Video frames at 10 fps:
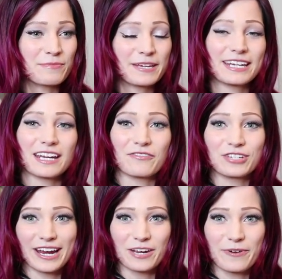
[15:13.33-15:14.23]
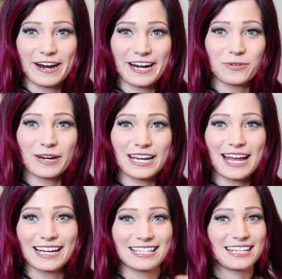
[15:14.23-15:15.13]
the beginning of January
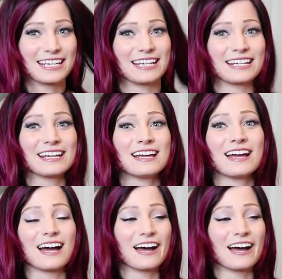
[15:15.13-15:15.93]
2019.